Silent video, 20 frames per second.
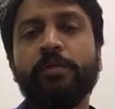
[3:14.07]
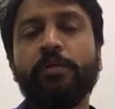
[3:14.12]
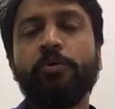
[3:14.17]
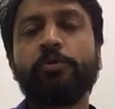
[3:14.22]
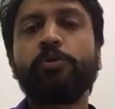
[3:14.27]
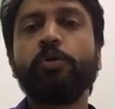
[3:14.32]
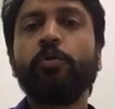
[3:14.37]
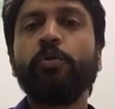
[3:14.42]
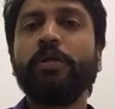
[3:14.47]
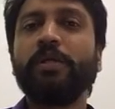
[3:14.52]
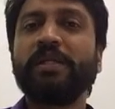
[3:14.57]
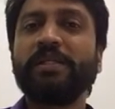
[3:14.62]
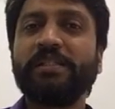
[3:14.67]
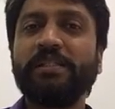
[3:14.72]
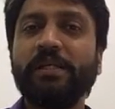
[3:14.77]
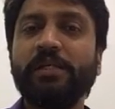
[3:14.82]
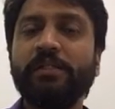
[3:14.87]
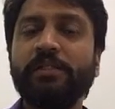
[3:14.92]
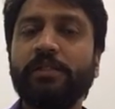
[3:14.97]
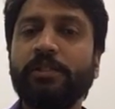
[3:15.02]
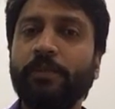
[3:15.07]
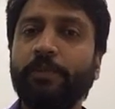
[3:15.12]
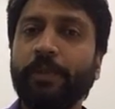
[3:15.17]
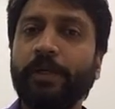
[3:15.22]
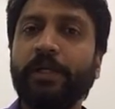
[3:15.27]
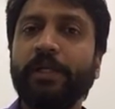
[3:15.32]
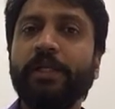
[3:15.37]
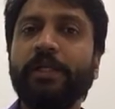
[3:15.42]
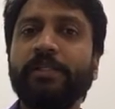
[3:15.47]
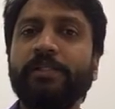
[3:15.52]
Now, so the results
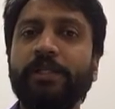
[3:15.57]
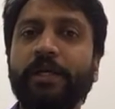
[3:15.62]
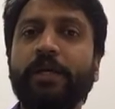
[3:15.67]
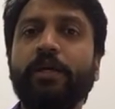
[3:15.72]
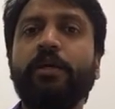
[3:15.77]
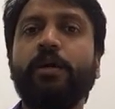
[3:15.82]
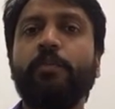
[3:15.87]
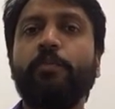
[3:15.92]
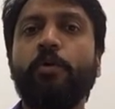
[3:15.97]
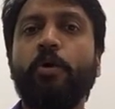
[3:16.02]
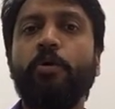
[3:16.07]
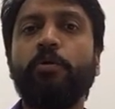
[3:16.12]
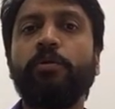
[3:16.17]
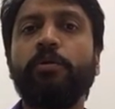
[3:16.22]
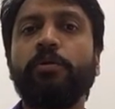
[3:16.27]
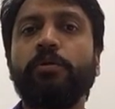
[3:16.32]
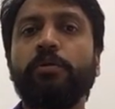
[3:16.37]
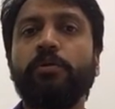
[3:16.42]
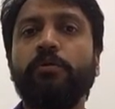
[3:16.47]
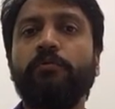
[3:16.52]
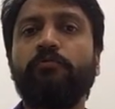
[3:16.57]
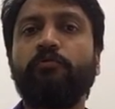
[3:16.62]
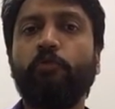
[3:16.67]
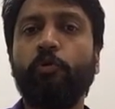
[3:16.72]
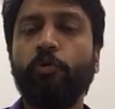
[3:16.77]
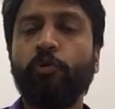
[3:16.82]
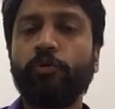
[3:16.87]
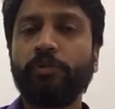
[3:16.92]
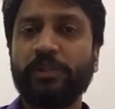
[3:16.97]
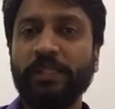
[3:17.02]
typically take about
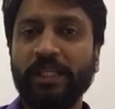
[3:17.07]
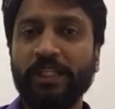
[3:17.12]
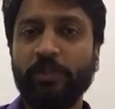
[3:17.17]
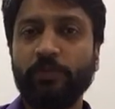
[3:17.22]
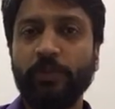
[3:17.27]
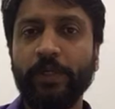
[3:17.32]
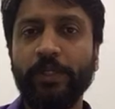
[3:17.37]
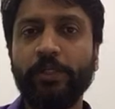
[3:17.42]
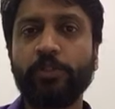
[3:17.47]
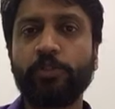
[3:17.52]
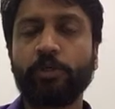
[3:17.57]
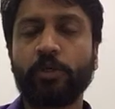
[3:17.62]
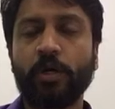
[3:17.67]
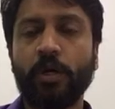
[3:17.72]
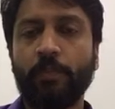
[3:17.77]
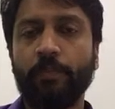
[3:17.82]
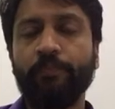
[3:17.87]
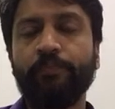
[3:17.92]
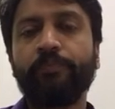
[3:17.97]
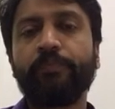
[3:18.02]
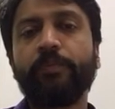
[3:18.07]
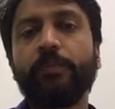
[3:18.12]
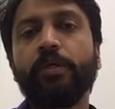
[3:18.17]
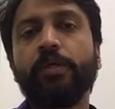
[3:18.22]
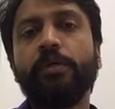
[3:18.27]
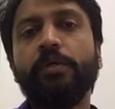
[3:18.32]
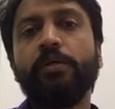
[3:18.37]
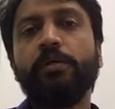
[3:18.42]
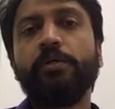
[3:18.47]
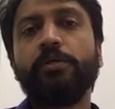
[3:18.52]
4 to 6 weeks to come.
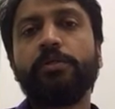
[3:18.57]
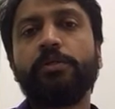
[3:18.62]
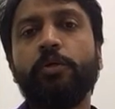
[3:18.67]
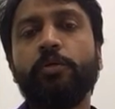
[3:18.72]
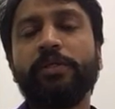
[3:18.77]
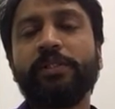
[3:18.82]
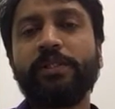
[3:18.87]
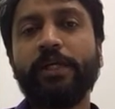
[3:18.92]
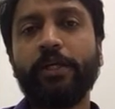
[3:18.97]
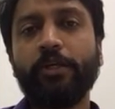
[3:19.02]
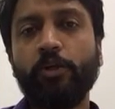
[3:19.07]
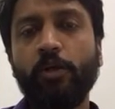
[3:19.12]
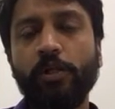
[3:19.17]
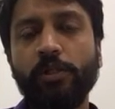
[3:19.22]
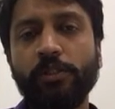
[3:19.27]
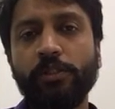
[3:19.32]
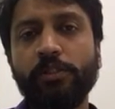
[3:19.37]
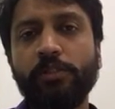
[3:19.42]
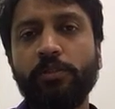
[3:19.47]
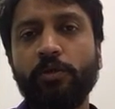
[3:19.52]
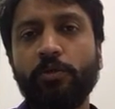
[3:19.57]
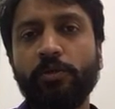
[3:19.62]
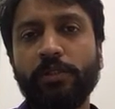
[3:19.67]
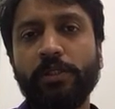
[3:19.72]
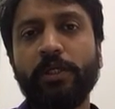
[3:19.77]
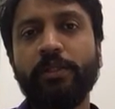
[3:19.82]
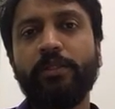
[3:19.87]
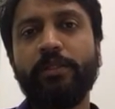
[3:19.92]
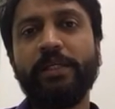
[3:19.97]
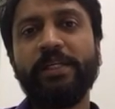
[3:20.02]
So the cytologist
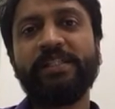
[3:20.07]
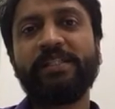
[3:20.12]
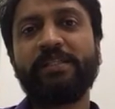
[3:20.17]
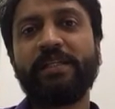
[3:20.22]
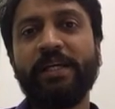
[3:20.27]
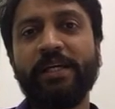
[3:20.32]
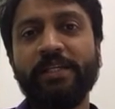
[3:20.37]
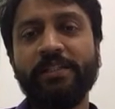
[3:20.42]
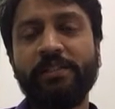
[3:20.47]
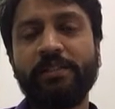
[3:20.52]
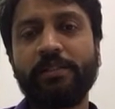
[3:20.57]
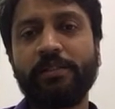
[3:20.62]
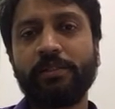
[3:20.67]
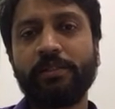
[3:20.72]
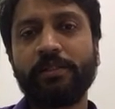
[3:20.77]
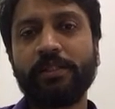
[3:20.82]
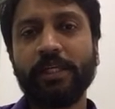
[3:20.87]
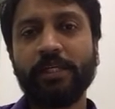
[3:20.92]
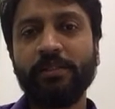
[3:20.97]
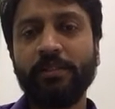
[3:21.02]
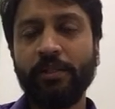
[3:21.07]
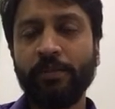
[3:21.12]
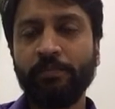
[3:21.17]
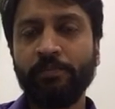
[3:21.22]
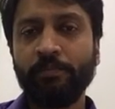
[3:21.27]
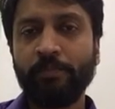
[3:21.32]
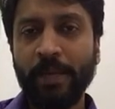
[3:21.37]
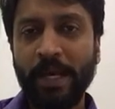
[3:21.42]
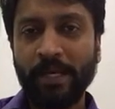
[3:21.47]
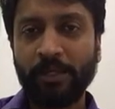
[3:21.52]
looks at these slides, send
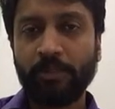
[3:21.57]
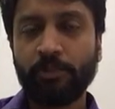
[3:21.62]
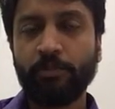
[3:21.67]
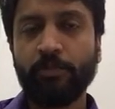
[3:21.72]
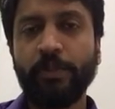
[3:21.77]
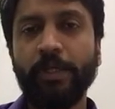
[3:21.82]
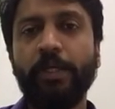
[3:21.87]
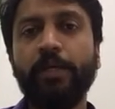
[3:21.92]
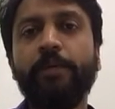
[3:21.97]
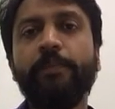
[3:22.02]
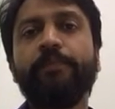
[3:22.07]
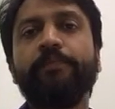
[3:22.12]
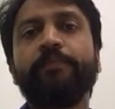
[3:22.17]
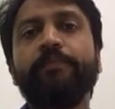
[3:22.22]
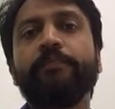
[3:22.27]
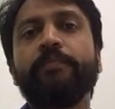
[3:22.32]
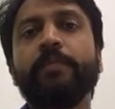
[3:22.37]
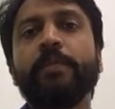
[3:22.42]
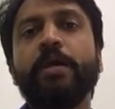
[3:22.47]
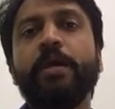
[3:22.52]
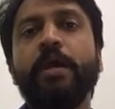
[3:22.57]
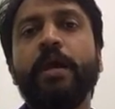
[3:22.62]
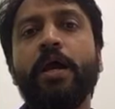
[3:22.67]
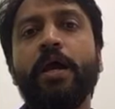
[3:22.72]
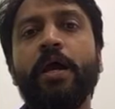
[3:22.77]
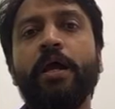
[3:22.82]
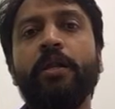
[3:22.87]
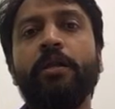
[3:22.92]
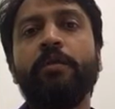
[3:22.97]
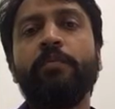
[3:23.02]
them back to me,
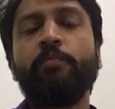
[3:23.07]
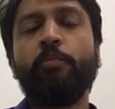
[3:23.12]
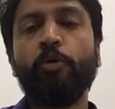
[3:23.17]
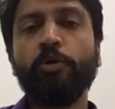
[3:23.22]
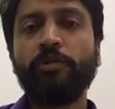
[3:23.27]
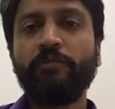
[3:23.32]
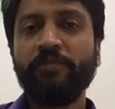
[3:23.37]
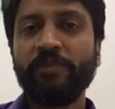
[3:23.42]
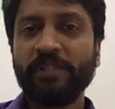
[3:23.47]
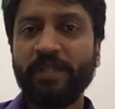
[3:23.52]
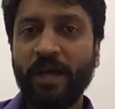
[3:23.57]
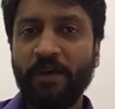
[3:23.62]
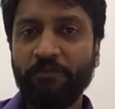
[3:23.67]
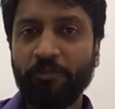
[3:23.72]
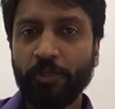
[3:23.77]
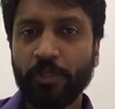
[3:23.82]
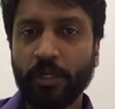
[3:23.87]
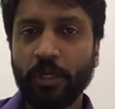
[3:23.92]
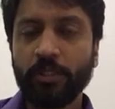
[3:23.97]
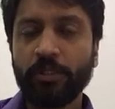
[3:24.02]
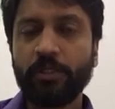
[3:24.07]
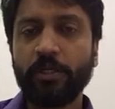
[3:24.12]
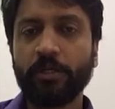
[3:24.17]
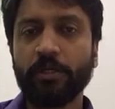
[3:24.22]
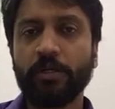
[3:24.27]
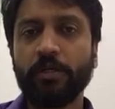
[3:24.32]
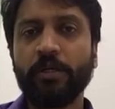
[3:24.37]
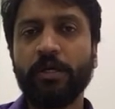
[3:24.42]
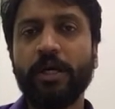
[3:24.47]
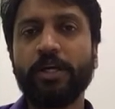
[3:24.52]
and both of us have to
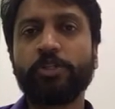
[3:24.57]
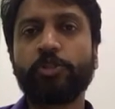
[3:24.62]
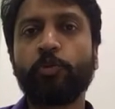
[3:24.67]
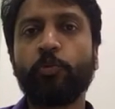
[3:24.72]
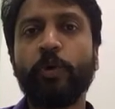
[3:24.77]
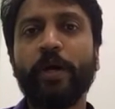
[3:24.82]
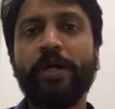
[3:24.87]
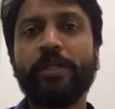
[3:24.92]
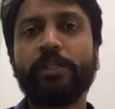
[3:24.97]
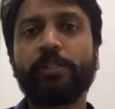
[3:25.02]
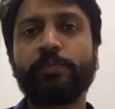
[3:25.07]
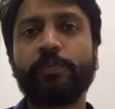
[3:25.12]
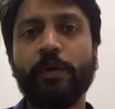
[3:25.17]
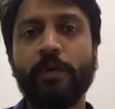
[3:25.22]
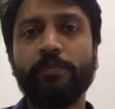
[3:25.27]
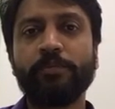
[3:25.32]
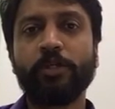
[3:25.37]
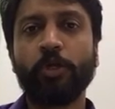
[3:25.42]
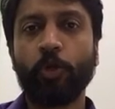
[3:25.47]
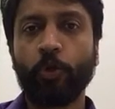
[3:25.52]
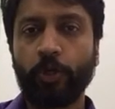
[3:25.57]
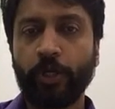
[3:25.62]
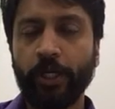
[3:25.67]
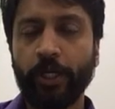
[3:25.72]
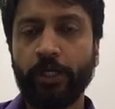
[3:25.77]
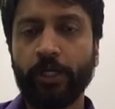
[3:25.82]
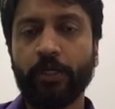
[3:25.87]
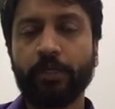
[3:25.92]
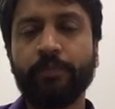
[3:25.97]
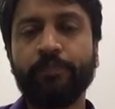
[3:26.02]
concur as to where the sperms are
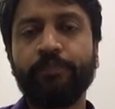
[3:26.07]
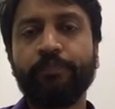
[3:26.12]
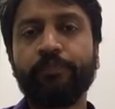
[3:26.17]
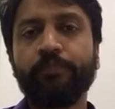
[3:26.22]
located.